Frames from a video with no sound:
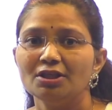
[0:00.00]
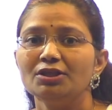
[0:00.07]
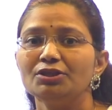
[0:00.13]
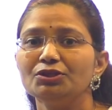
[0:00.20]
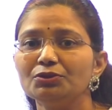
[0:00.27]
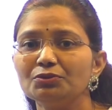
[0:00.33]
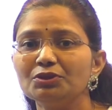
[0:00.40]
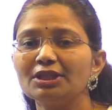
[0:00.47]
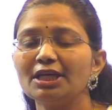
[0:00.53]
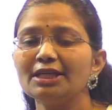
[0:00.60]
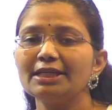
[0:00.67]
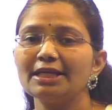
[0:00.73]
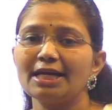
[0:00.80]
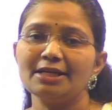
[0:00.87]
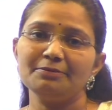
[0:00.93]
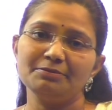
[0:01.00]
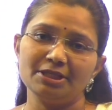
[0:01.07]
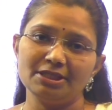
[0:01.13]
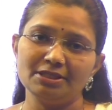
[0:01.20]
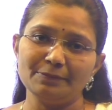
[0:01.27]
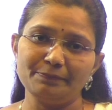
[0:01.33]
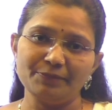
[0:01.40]
you can
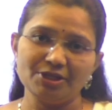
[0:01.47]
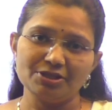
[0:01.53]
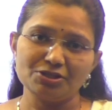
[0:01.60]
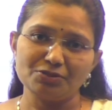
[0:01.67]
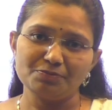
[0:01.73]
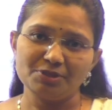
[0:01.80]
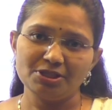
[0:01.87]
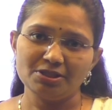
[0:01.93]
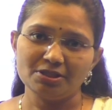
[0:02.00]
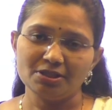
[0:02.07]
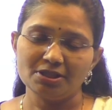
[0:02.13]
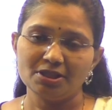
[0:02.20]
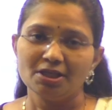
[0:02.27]
calibrate the pH meter.